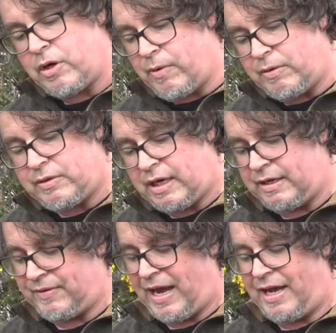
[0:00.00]
would go out,
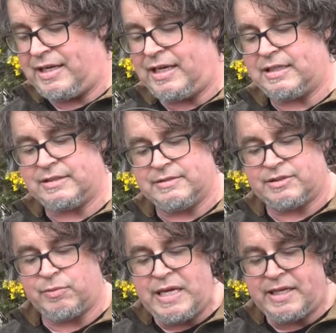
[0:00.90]
and if they had a little
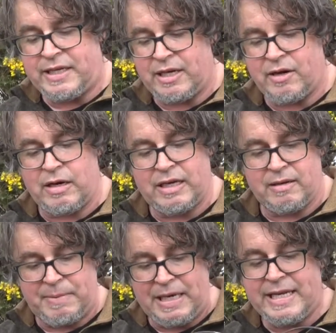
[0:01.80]
sweet tin or a little
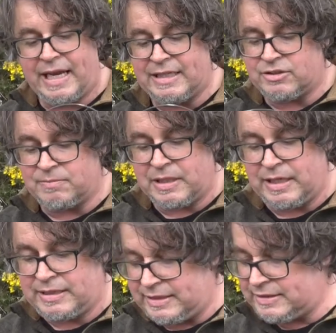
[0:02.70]
billy can, something
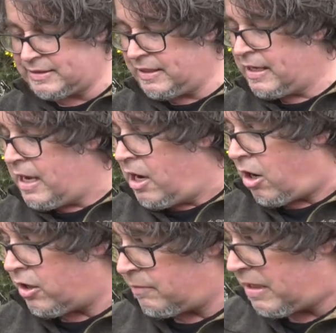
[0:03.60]
like this,
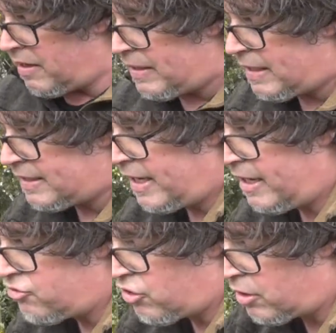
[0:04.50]
or they might have a little
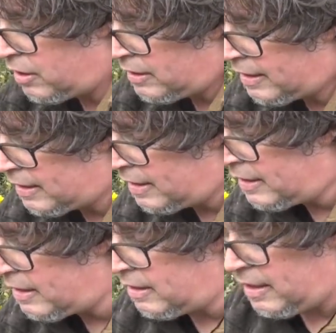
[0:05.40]
tear drawer, a
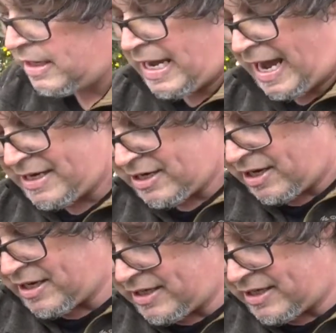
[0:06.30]
little any kind of